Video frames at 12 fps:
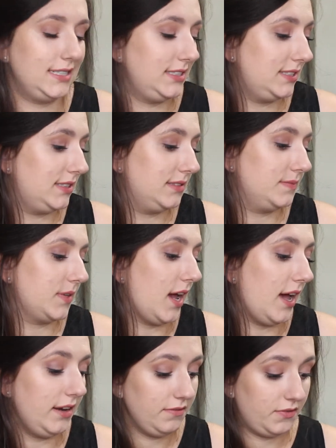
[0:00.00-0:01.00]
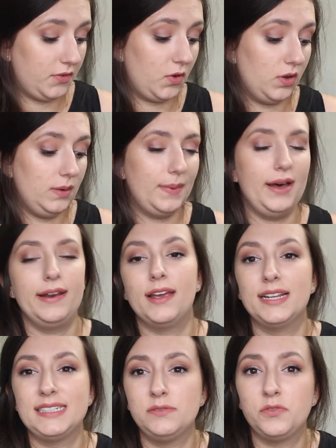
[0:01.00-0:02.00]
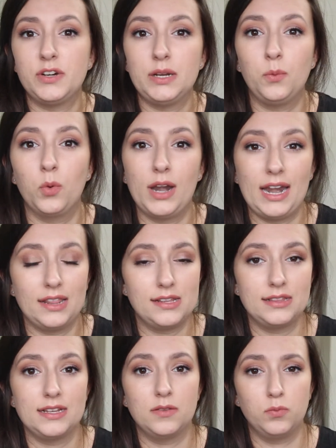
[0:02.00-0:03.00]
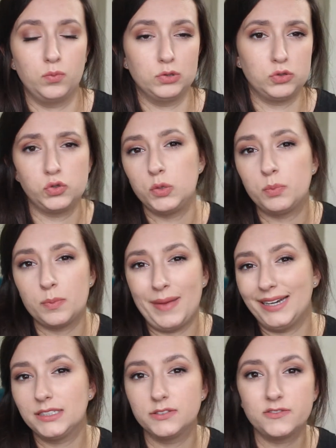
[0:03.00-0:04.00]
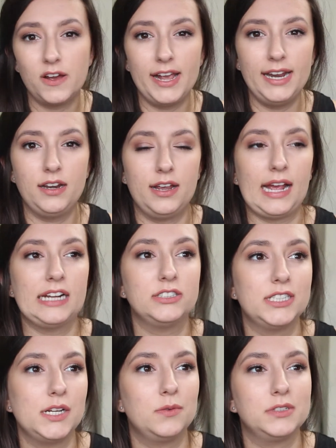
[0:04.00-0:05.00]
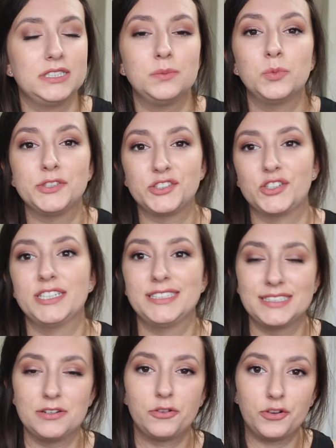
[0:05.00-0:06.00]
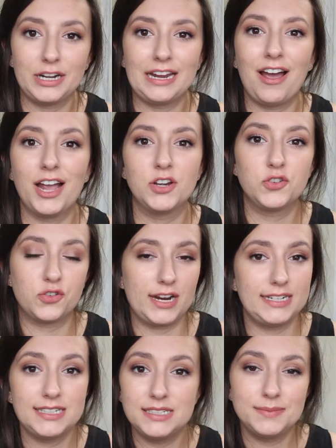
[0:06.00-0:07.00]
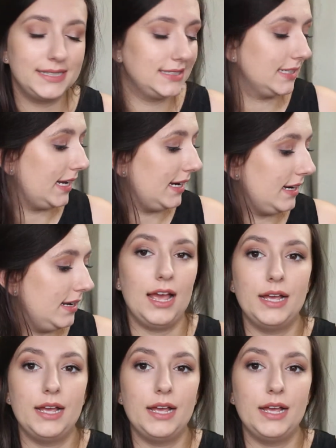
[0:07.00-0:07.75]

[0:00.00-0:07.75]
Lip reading: I just kind of forgot about it. I didn't really want anything that was super mattifying. I actually wanted moisturisers that really hydrated my skin.